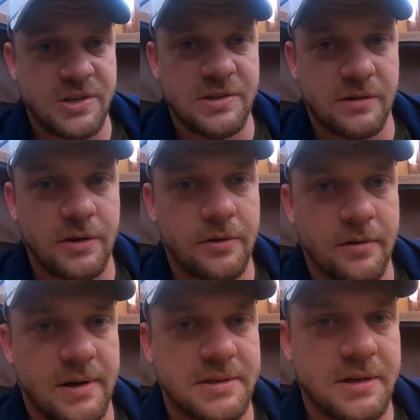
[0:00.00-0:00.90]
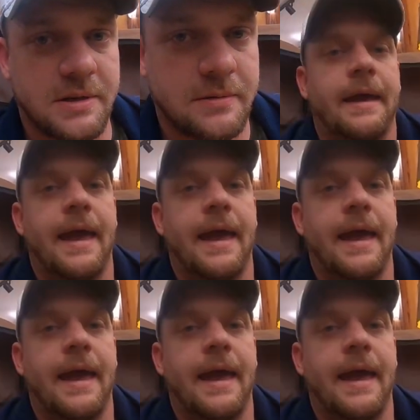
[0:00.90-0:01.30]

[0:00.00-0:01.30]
And she's a little crazy.